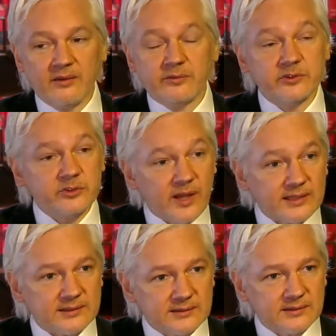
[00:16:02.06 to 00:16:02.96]
for
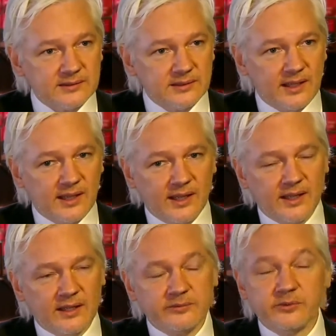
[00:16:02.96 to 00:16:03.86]
trust
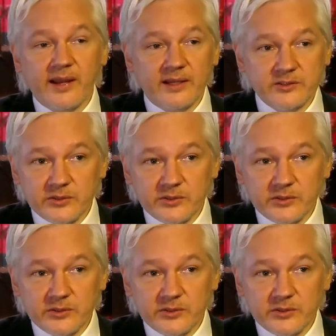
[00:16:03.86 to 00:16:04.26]
for our